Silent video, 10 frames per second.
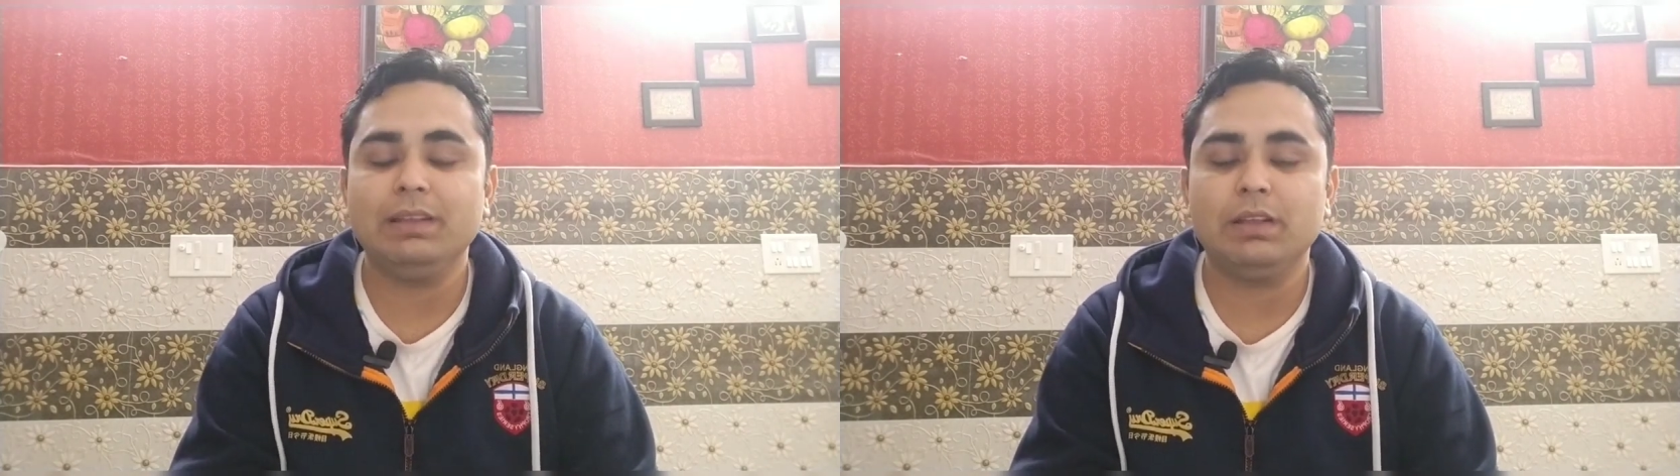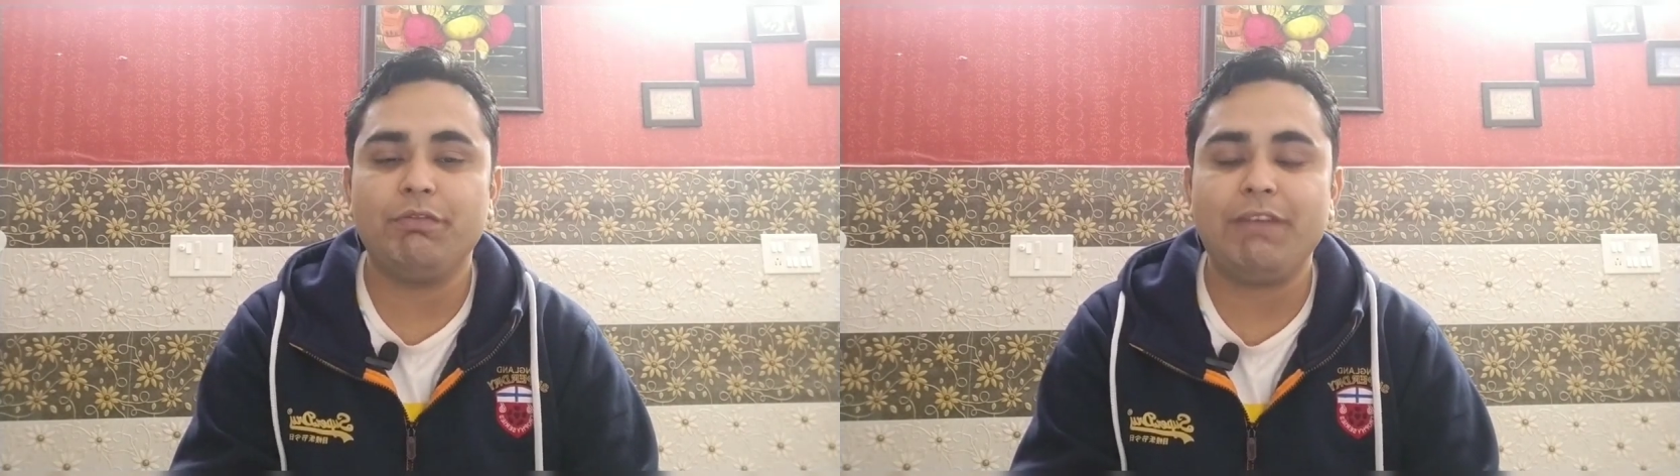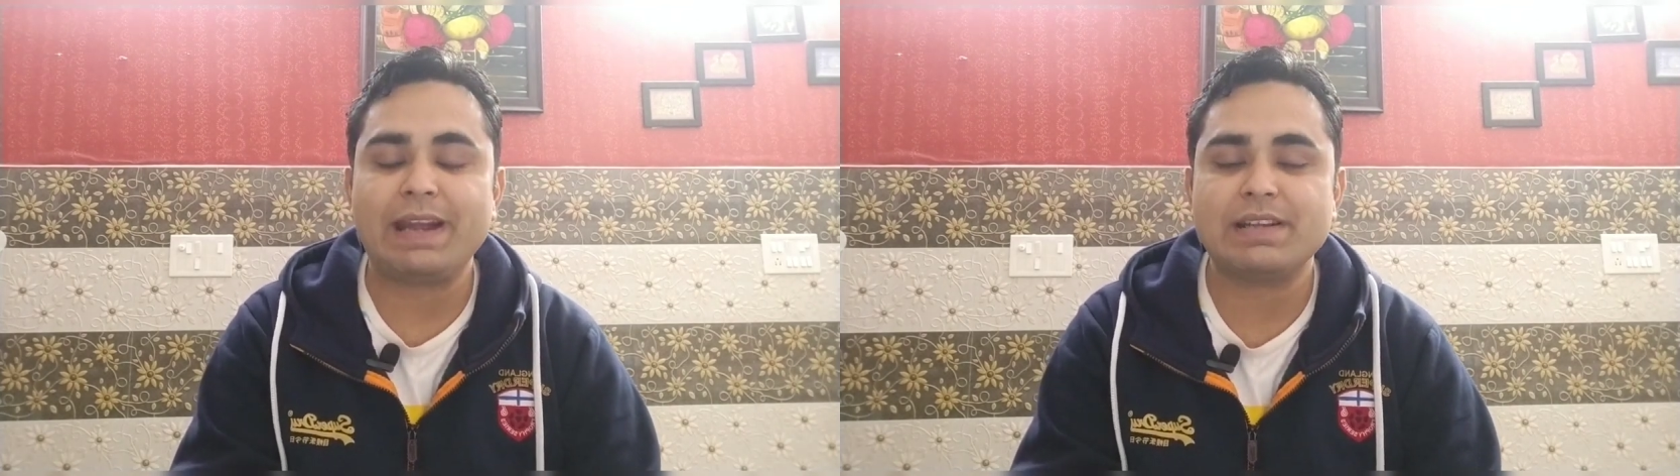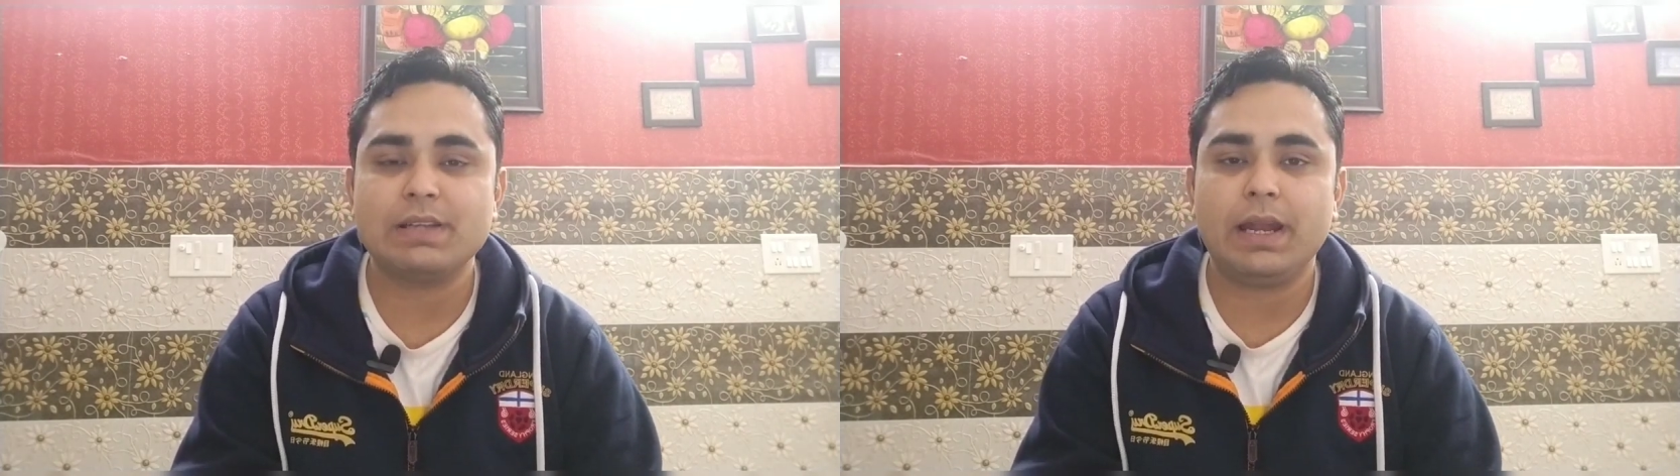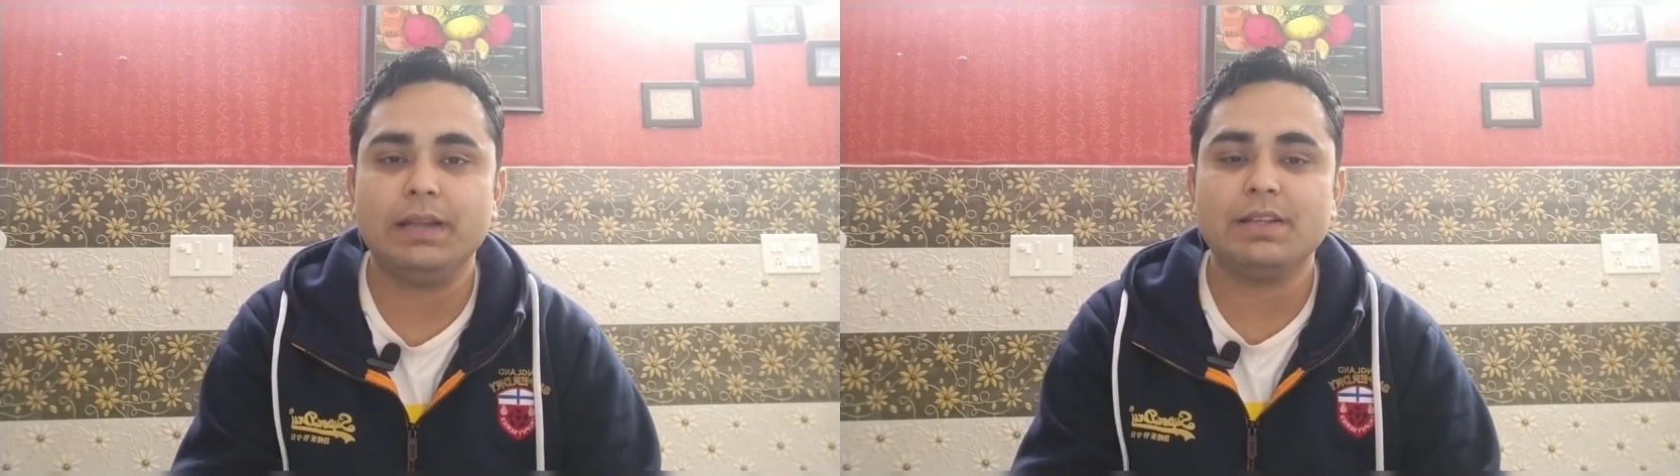the facts
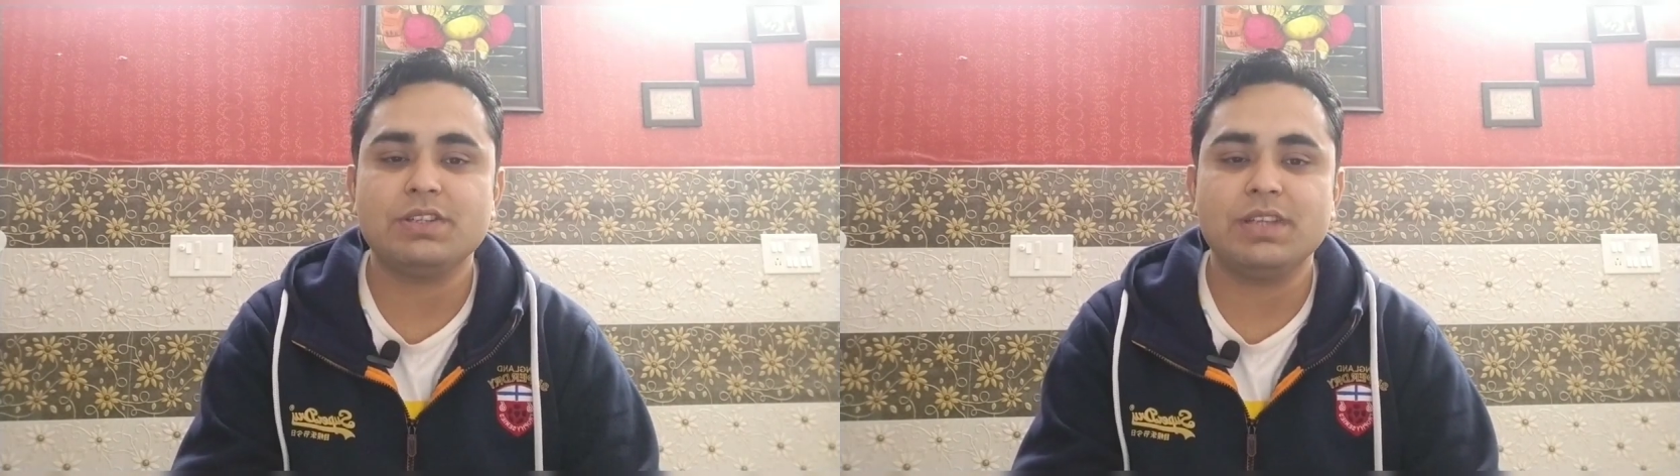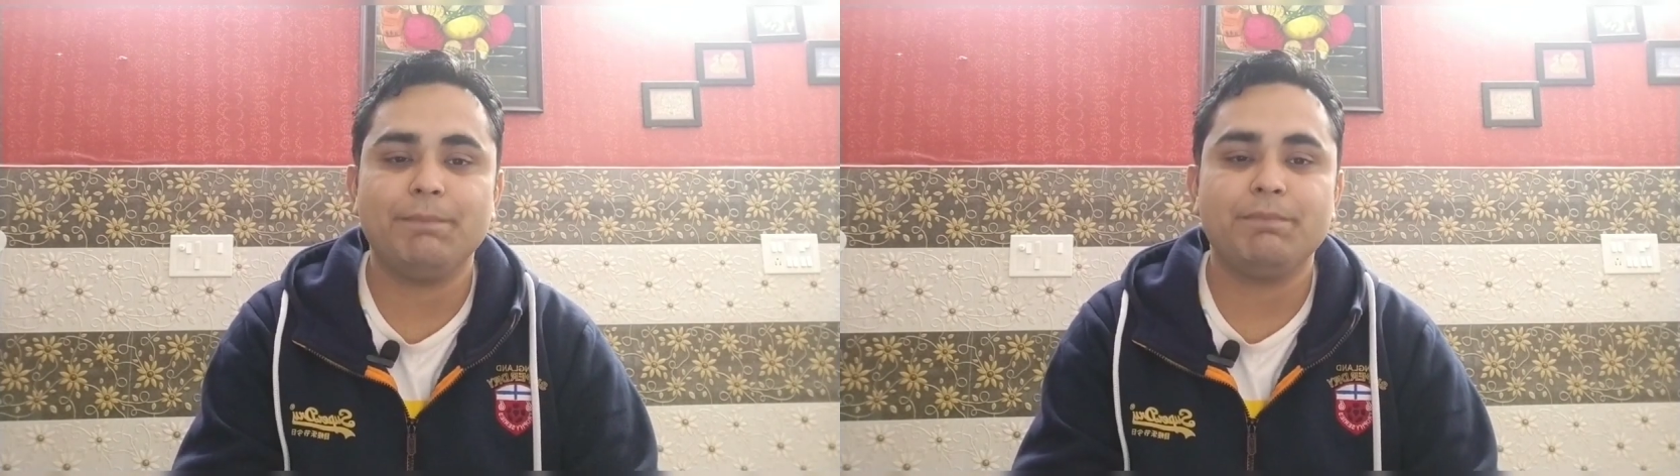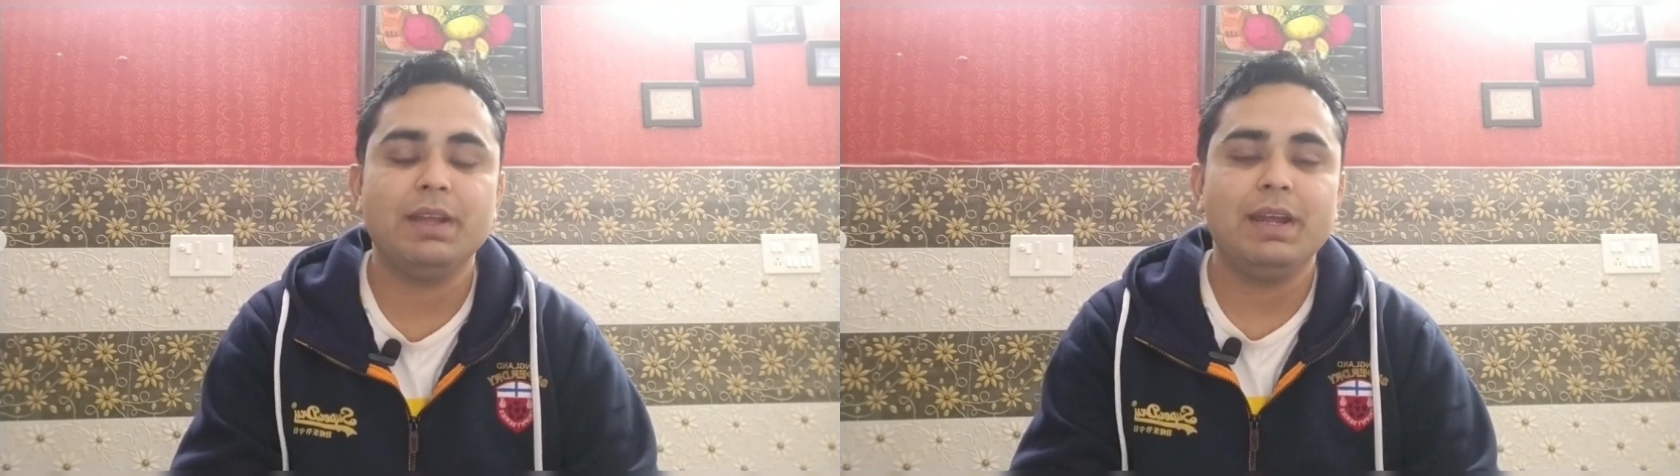and the same,